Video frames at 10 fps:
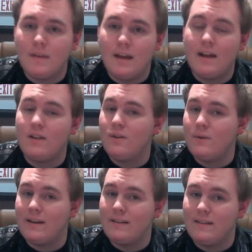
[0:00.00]

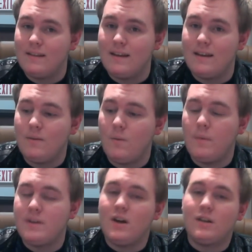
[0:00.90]
including what
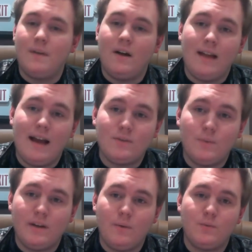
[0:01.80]
we talked about last
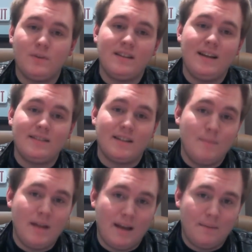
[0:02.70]
week, which was the SX
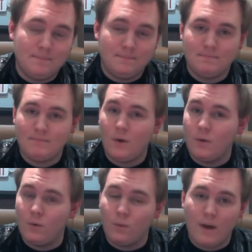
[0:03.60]
Mini.
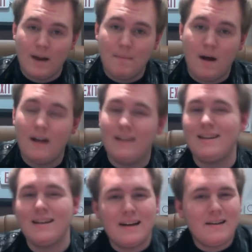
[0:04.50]
Great mod. It's
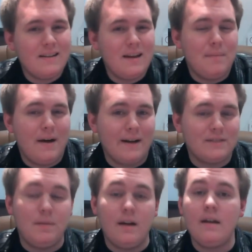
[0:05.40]
not technically a box,
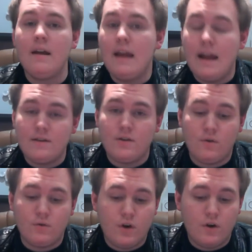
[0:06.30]
but
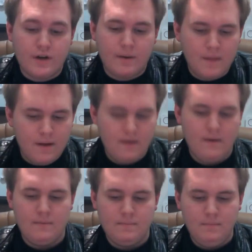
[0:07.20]
internal charging.
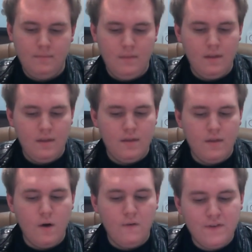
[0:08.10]

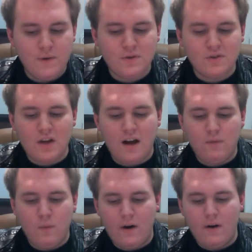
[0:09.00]
No future
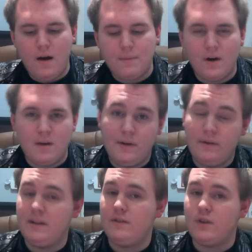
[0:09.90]
software
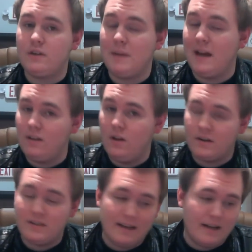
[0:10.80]
upgradability, and trust me, I
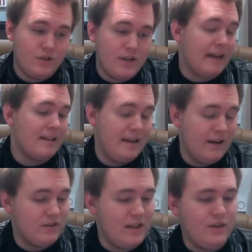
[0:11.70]
looked and I checked.
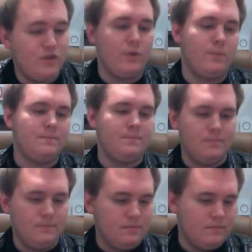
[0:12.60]
Here's the issue.
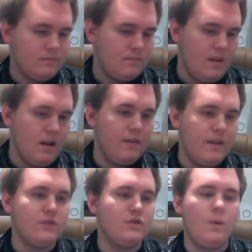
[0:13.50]

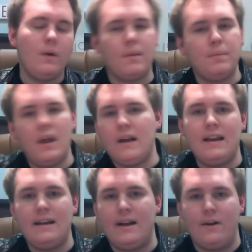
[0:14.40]
There's nowhere to plug
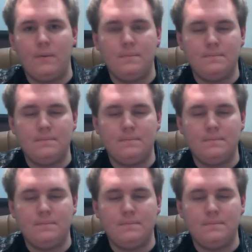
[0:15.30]
in here